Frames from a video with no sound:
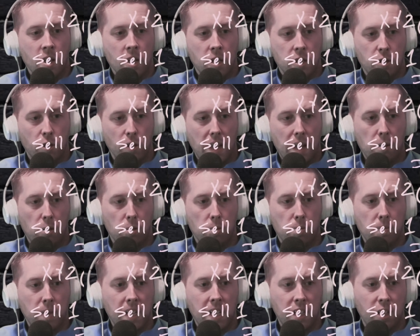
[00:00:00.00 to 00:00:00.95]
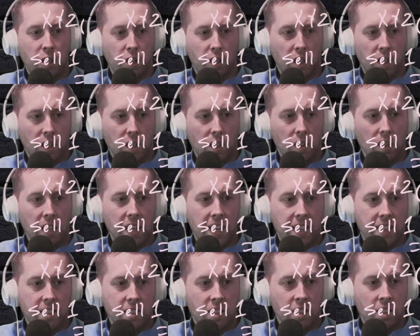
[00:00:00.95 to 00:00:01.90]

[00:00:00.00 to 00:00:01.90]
So that would mean you're going to collect